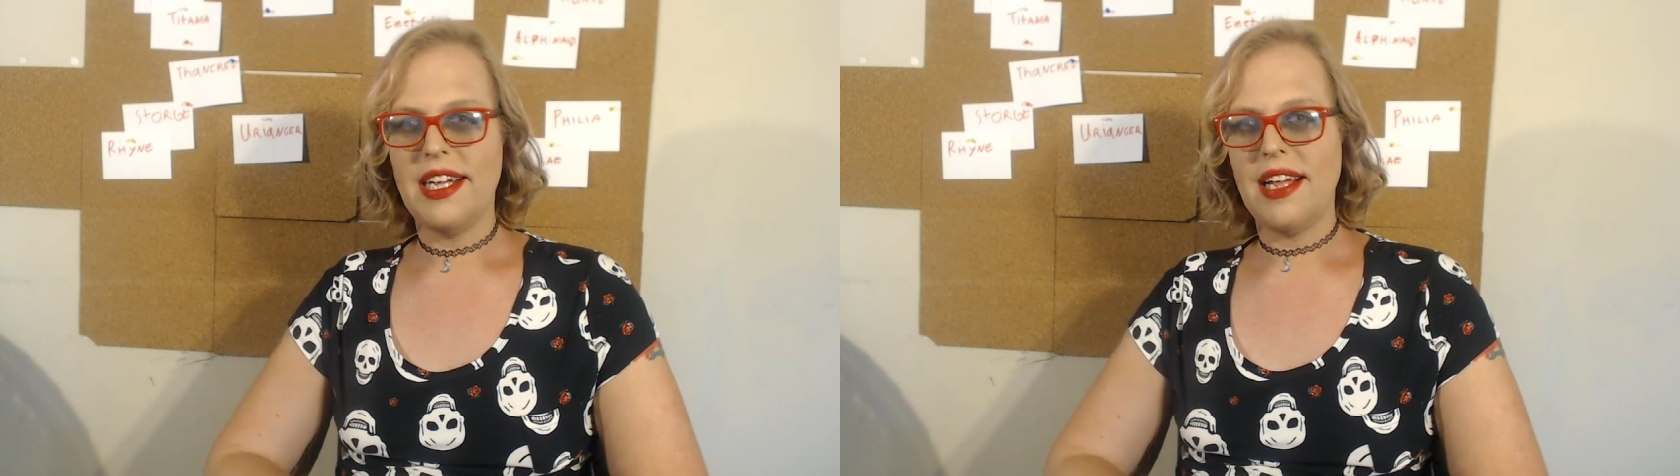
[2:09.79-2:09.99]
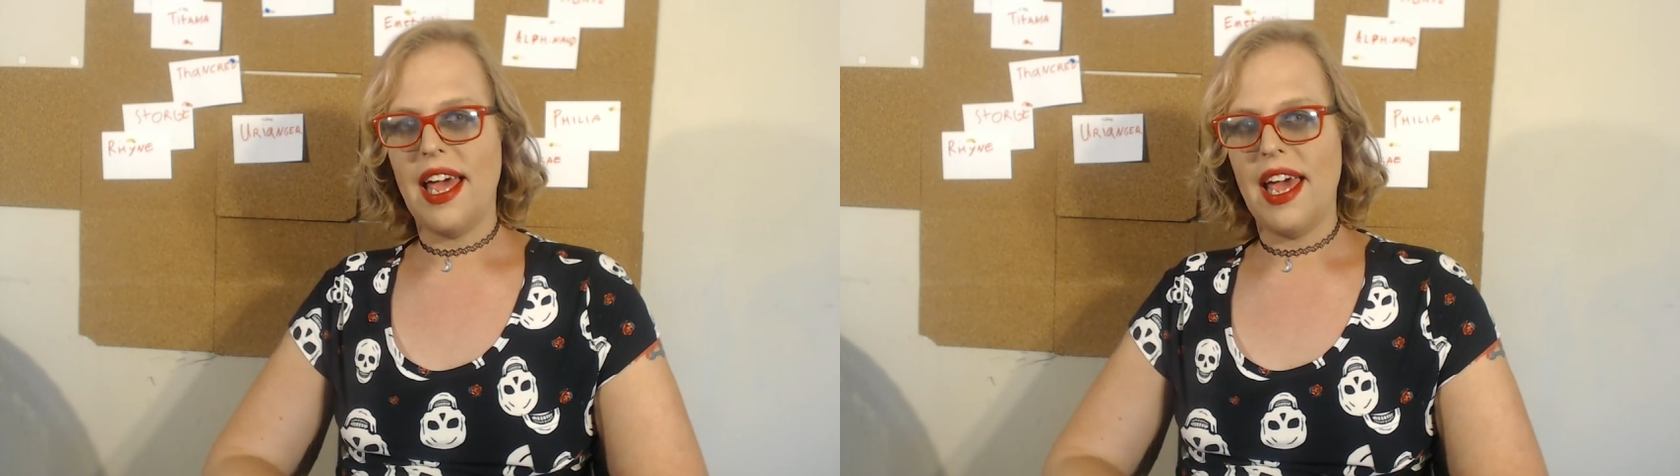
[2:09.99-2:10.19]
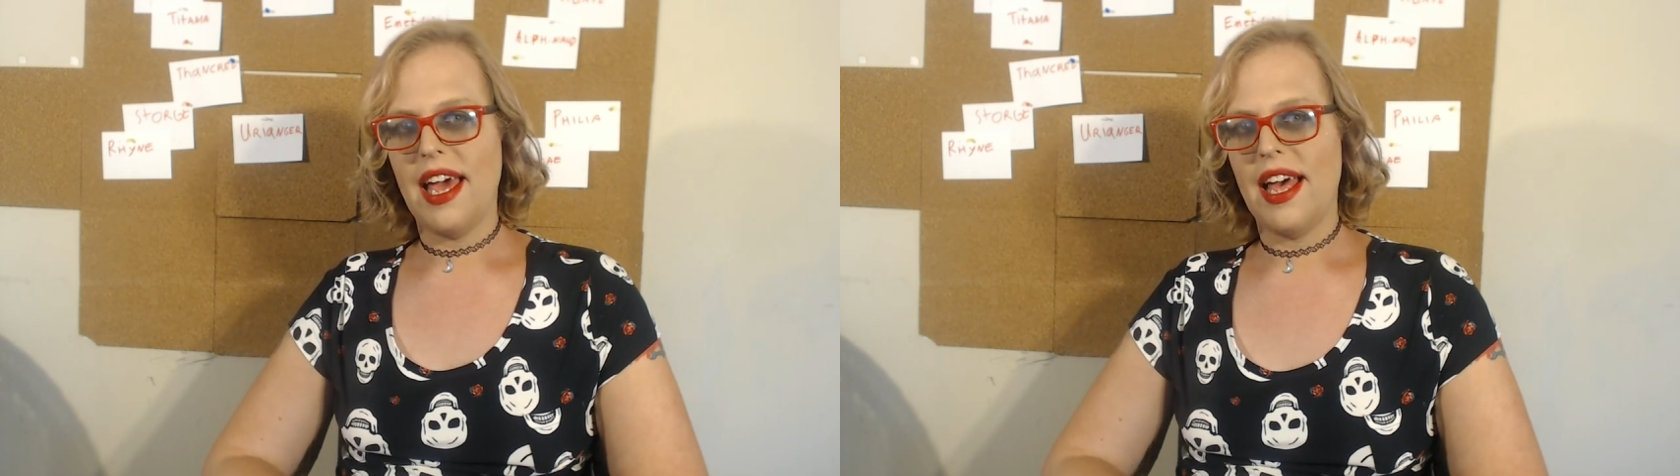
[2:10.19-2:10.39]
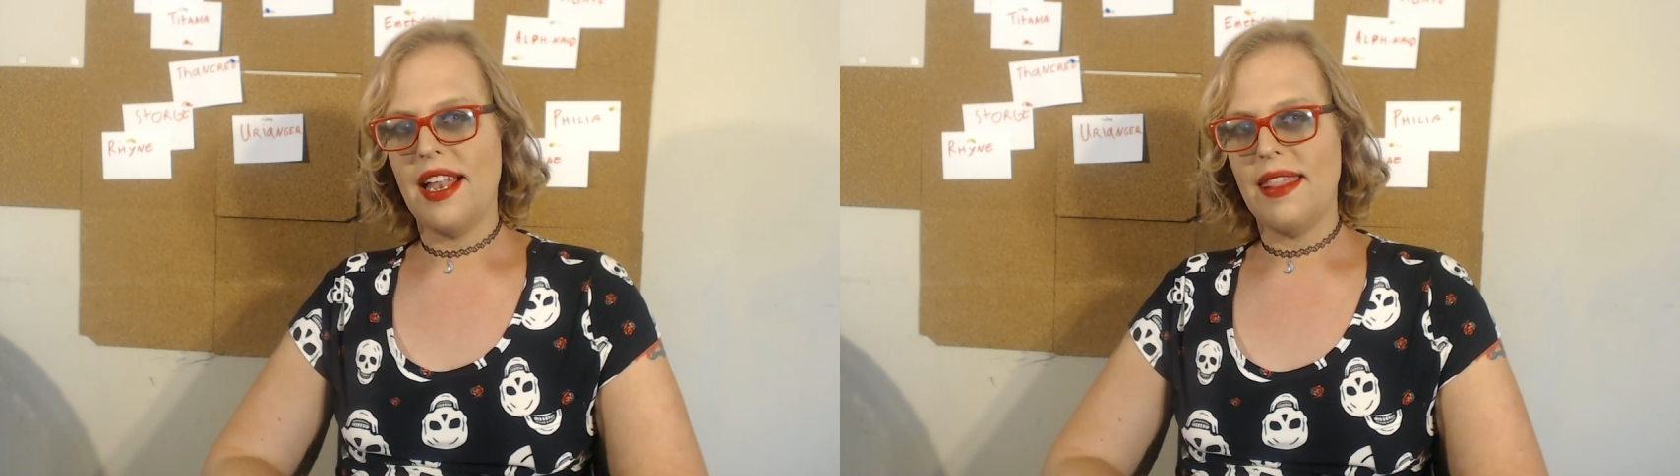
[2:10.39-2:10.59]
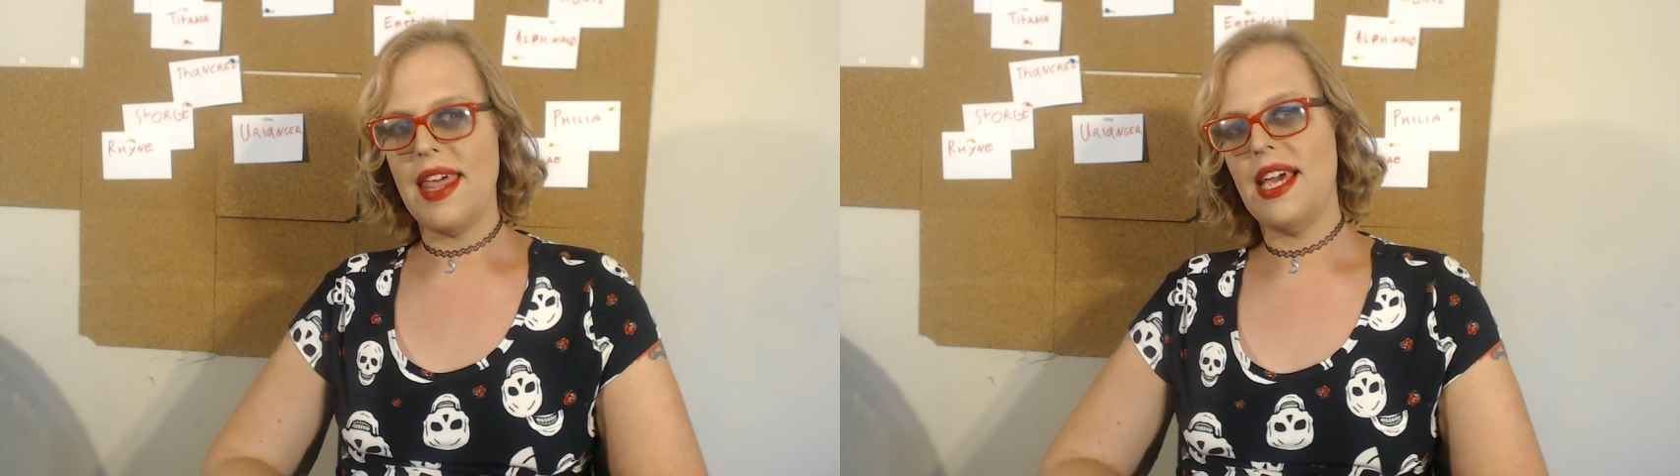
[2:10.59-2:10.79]
and
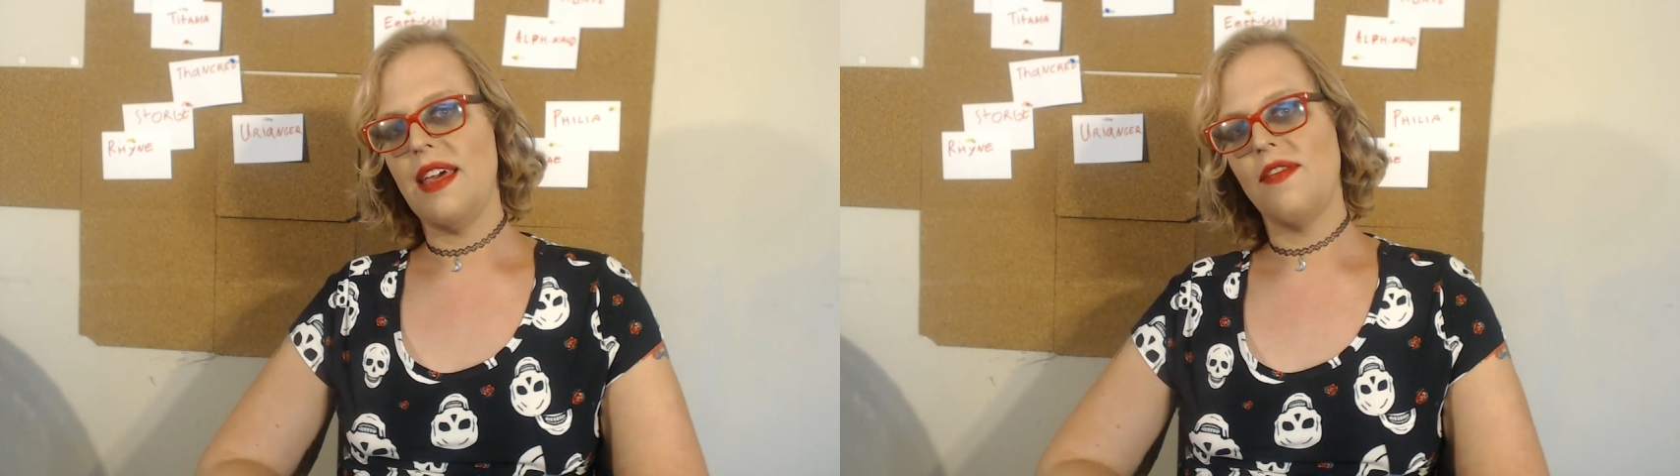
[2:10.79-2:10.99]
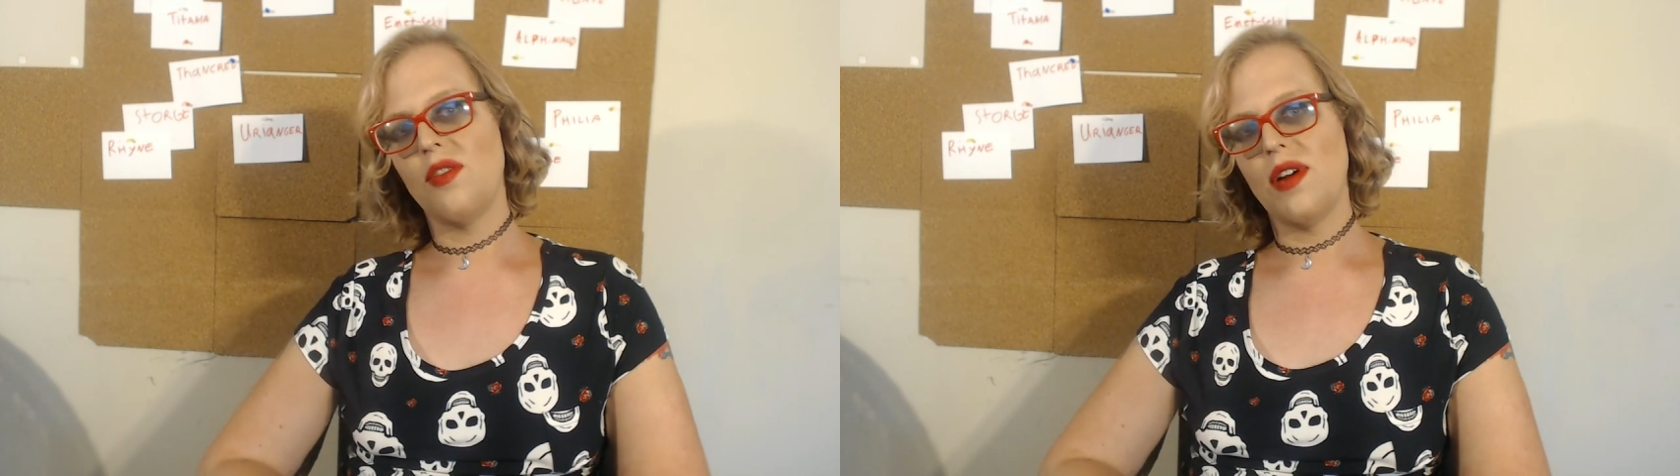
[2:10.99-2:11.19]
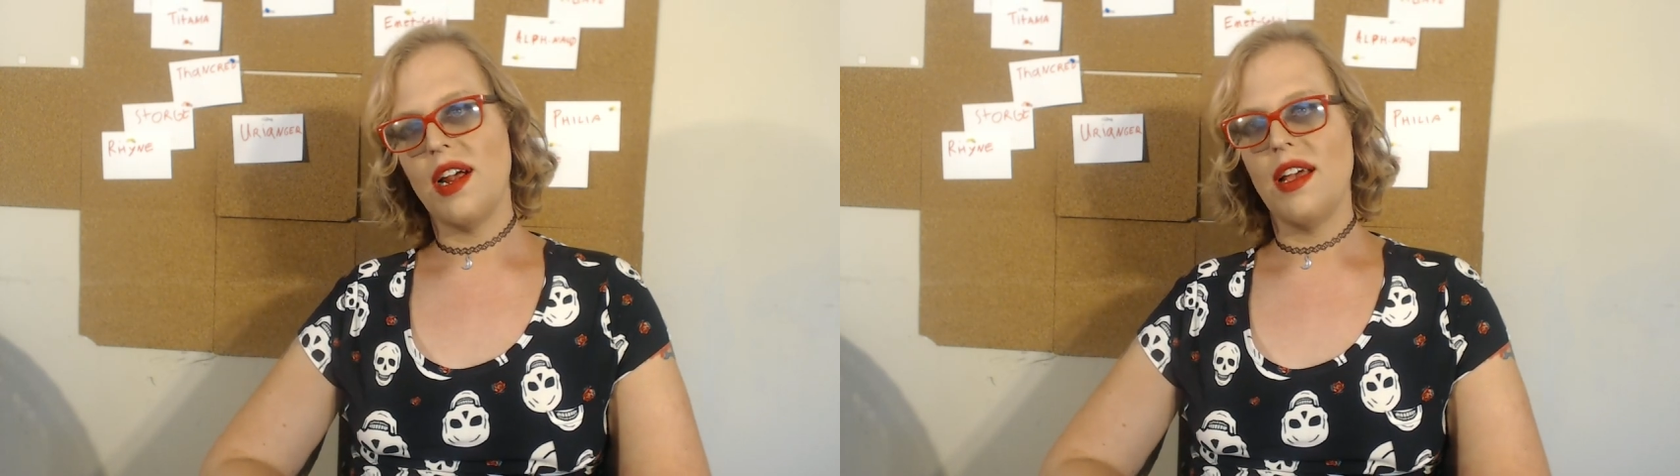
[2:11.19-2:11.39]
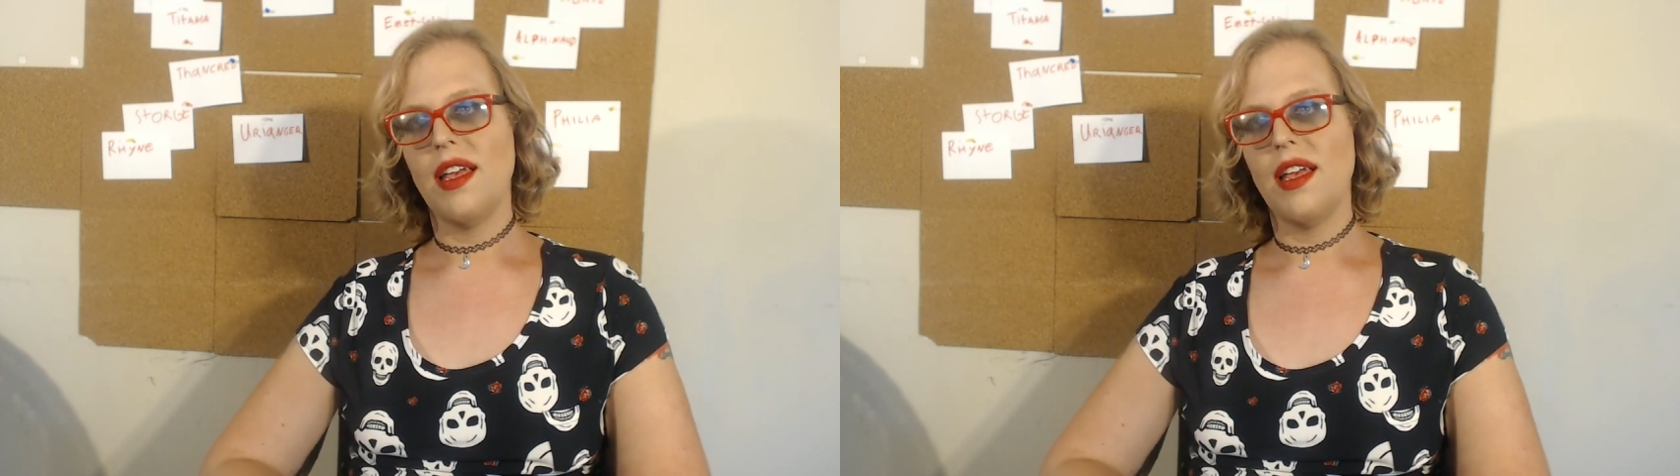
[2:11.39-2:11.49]
thank you for,